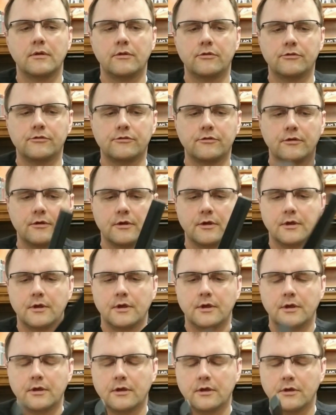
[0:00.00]
It's
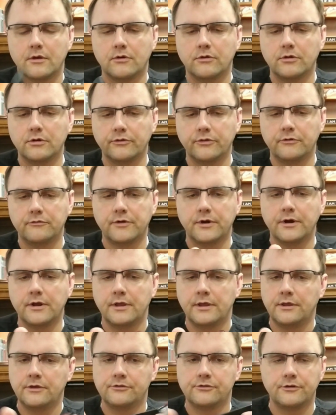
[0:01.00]
clearly very
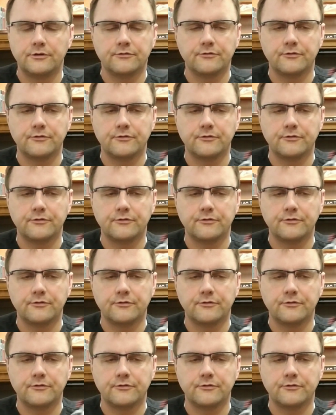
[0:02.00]
easy